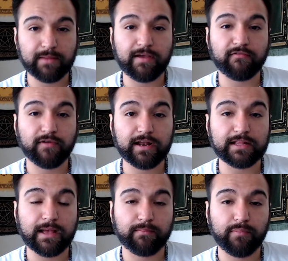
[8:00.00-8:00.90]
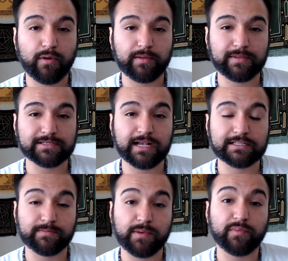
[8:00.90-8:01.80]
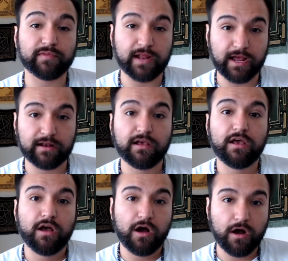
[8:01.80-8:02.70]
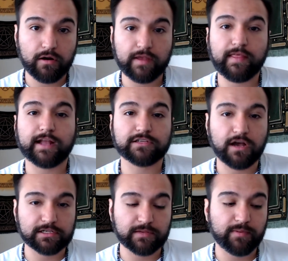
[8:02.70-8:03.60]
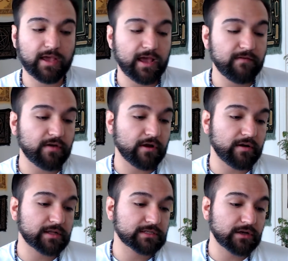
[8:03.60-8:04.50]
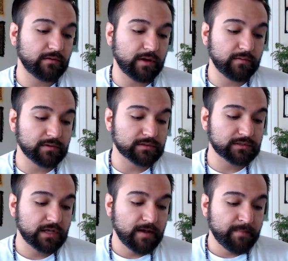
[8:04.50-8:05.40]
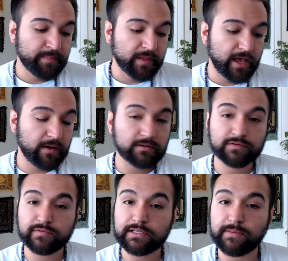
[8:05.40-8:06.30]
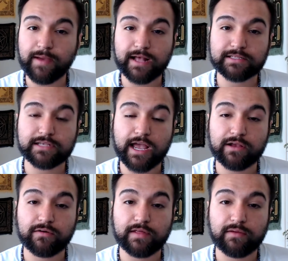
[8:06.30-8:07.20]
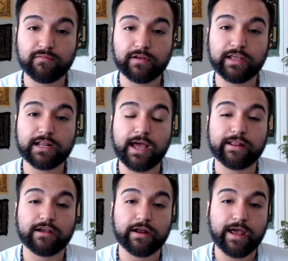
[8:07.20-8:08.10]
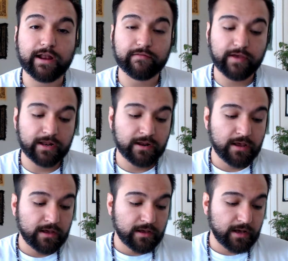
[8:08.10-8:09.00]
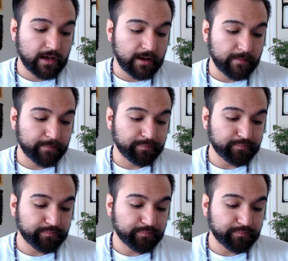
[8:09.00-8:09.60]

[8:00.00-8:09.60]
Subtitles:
friend at that point besides the people that are in that toxic behavior. And so it was a really bad cycle that I'm really glad I got out of it. Um,